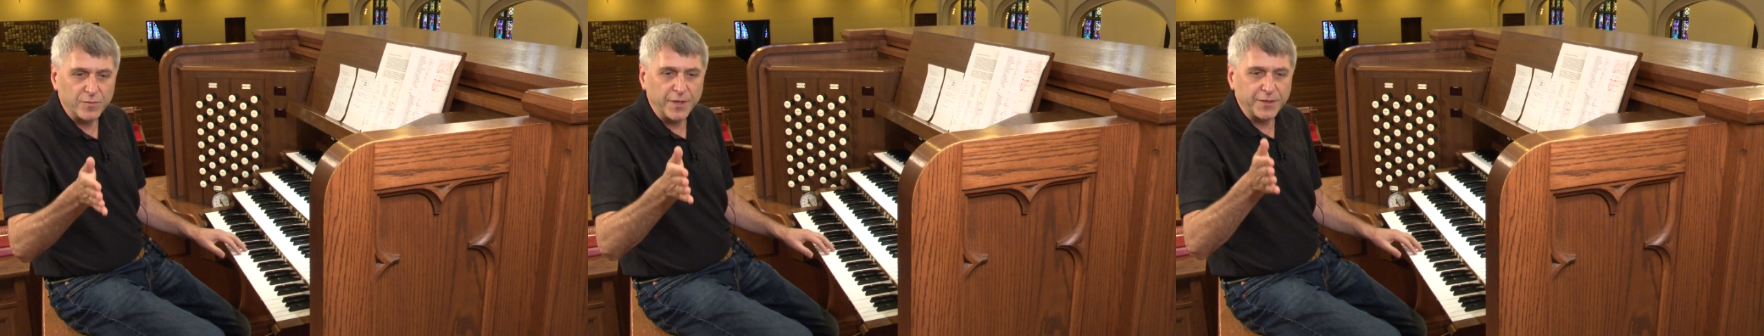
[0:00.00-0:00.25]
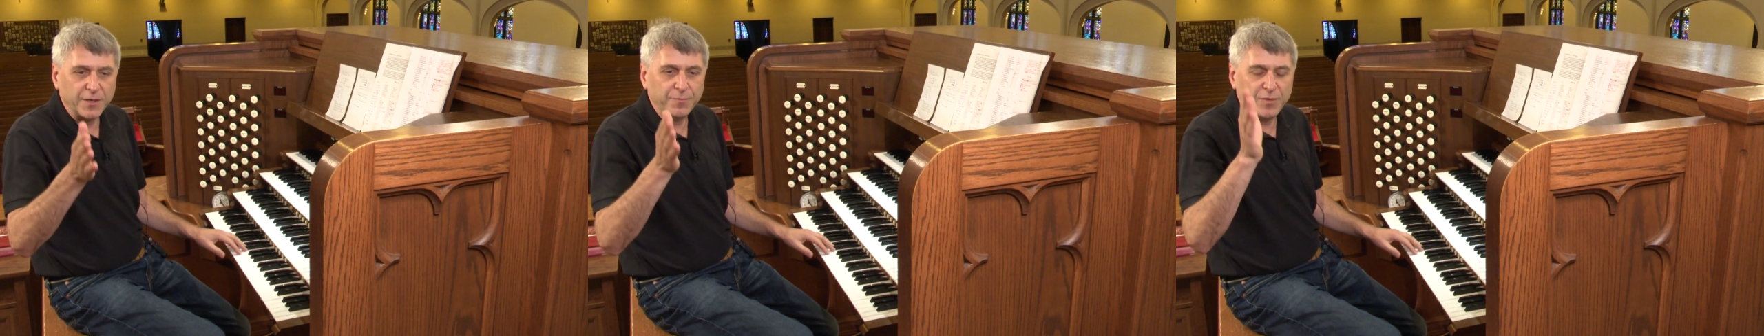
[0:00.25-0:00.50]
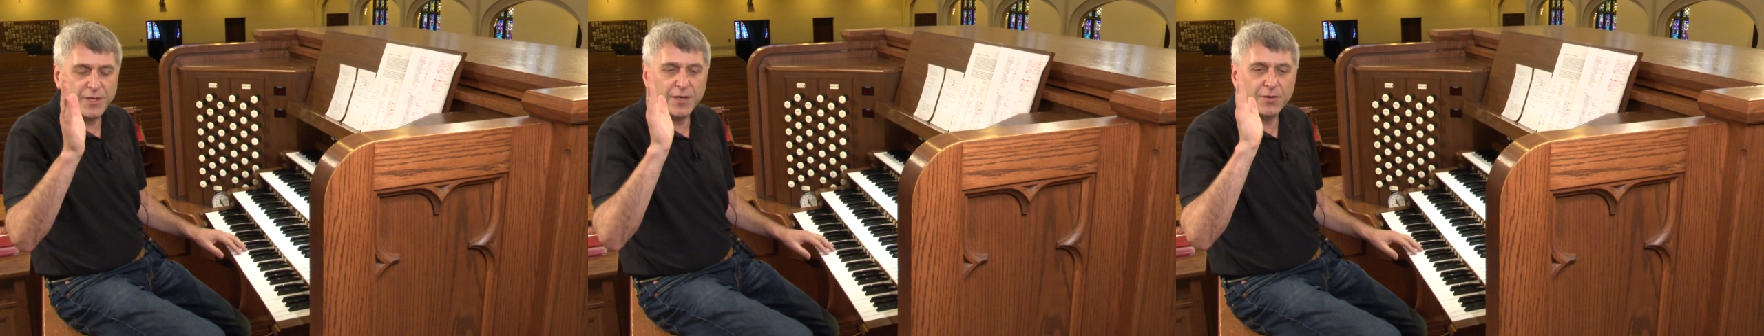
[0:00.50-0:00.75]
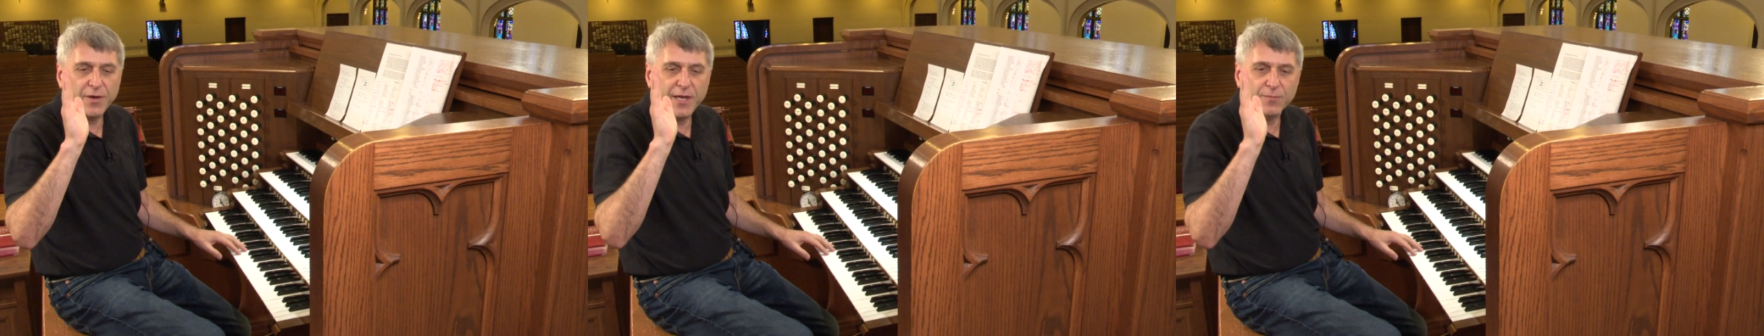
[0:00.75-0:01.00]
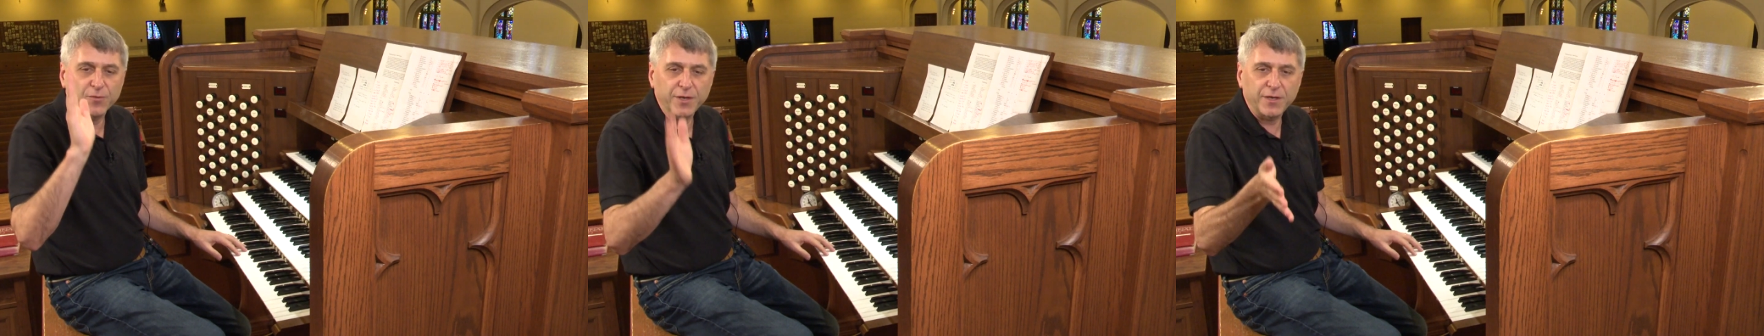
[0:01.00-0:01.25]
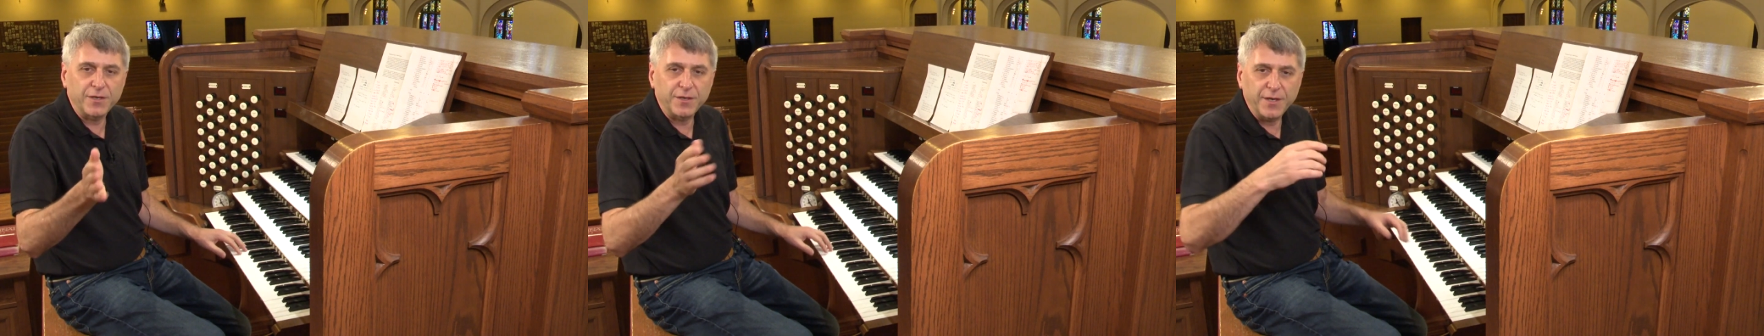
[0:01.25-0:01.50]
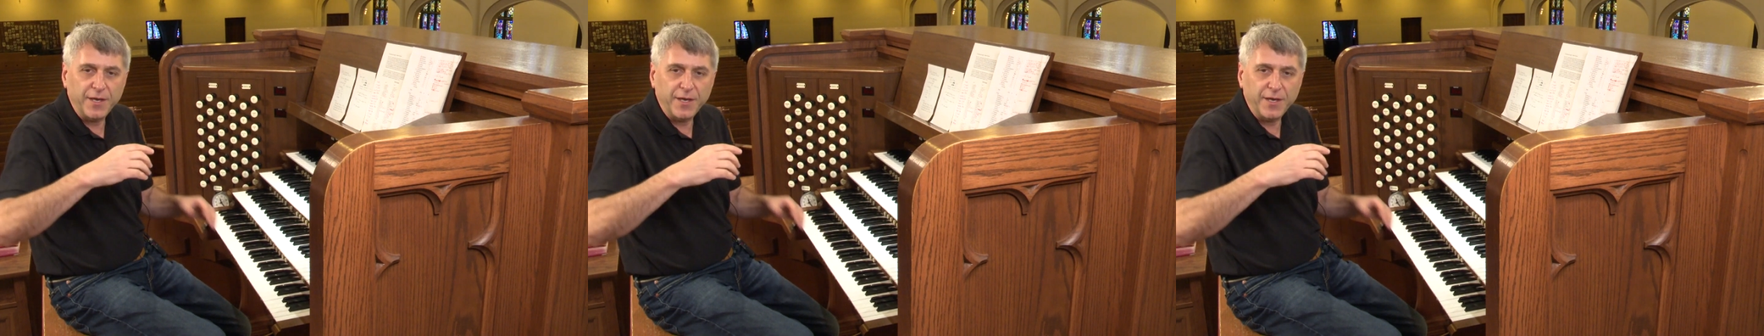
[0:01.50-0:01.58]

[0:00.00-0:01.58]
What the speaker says: like a piano hammer hitting